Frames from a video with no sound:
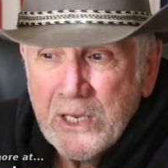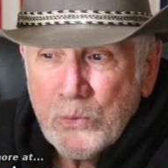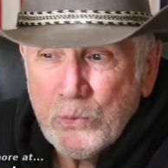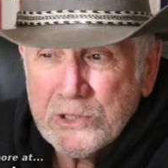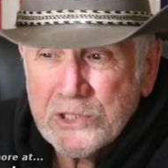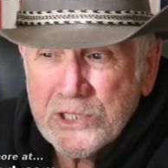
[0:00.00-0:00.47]

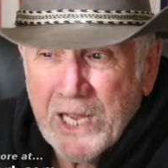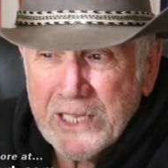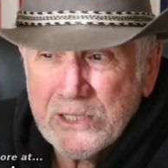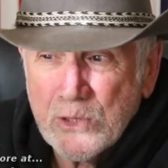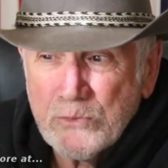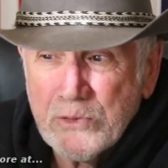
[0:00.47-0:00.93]
which
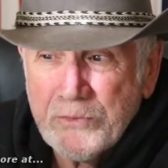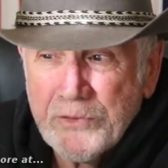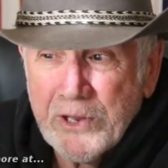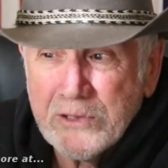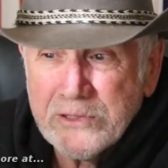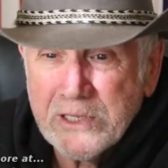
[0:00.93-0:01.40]
sought to
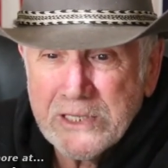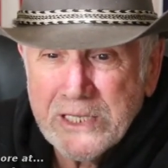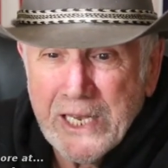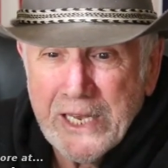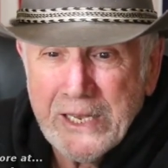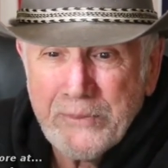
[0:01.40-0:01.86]
reveal at the
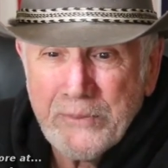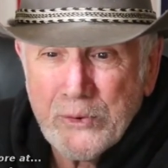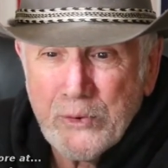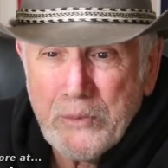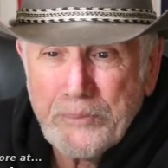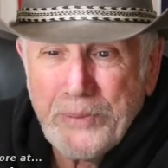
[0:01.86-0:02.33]
time
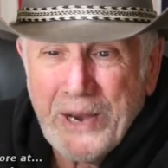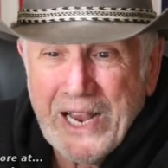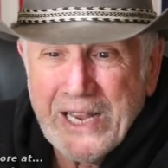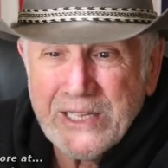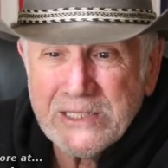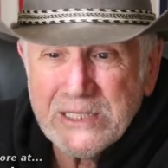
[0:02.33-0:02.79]
there were
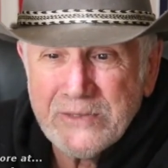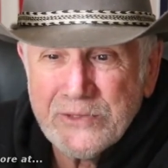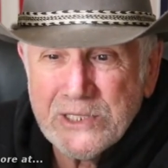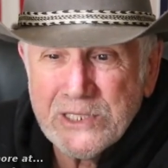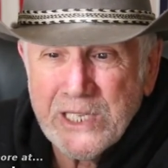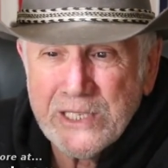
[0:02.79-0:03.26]
pockets of
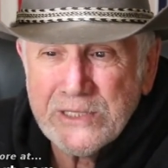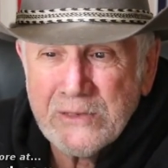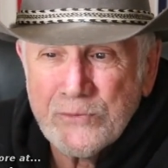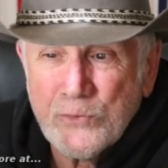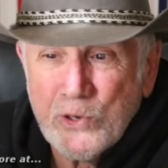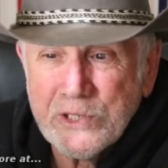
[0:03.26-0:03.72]

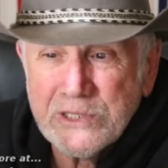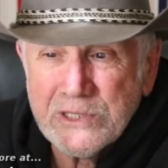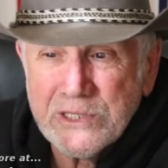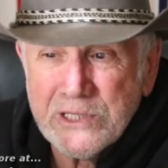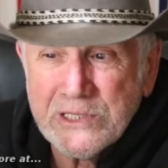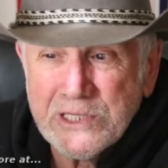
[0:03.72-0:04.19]
dissenting
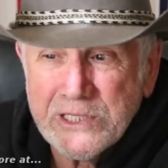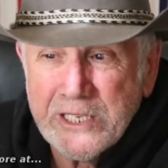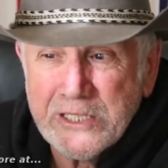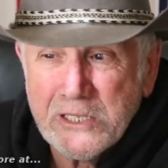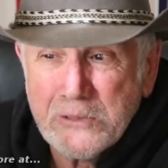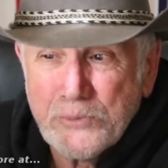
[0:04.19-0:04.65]
voices in the
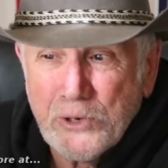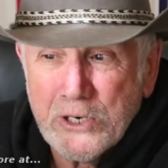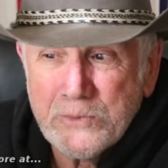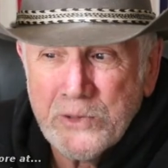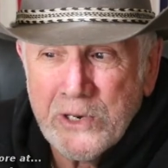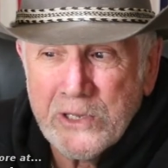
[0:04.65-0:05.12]
State
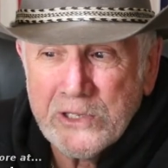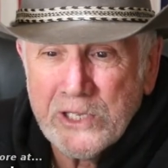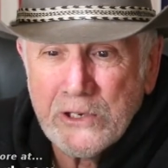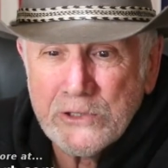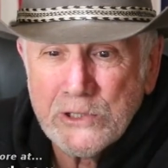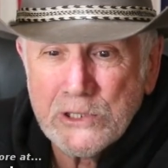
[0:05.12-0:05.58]
Department and
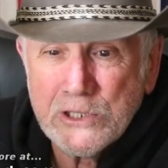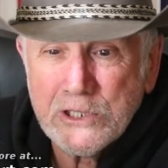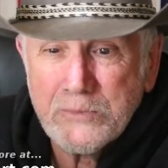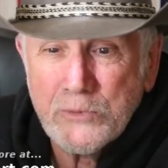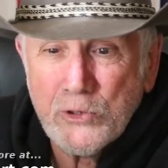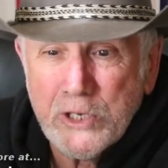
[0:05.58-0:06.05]
intelligence
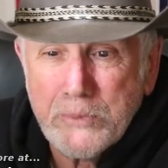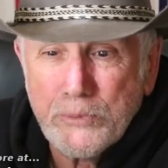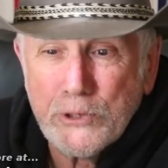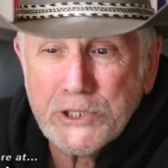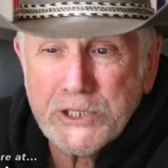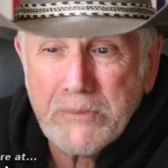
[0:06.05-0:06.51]
community
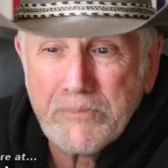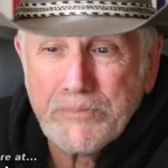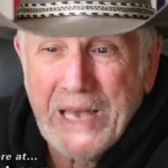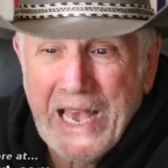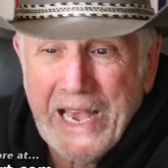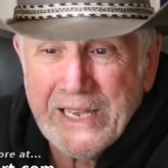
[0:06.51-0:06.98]
pushing
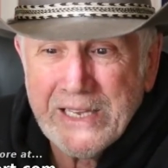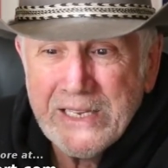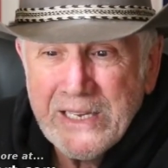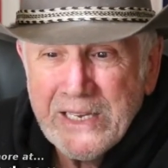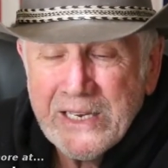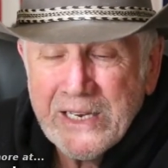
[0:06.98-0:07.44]
back
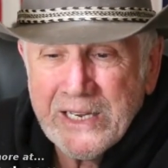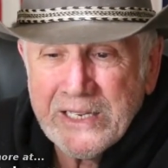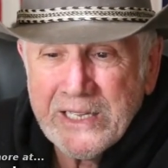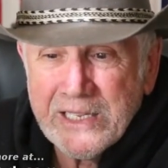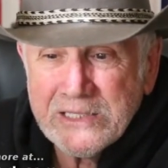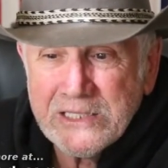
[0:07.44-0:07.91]

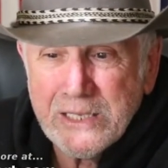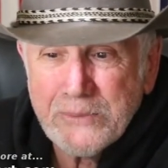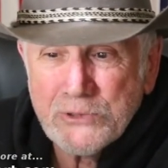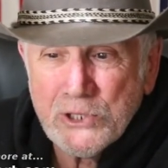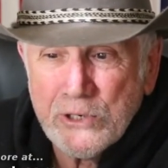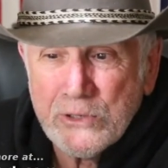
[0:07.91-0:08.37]
against the
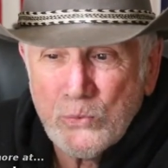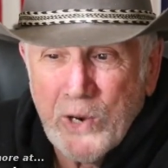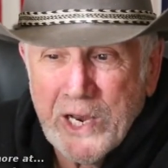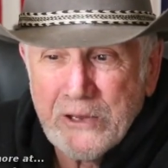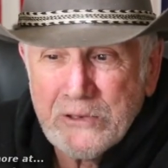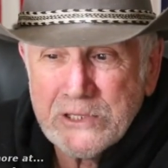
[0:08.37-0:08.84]
absurd
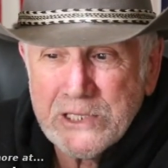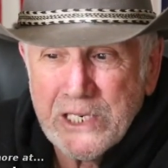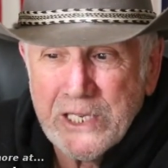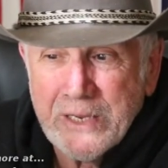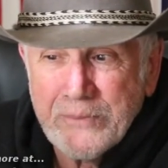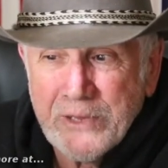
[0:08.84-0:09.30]
White House
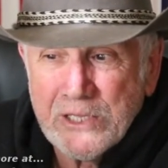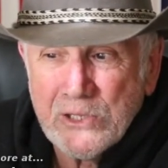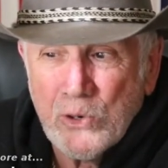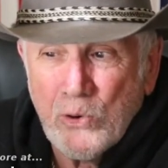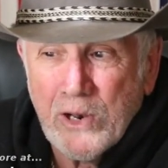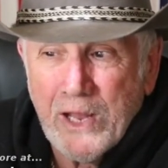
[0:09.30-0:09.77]
claim that
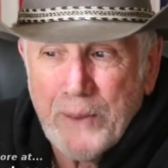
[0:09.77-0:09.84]
the whole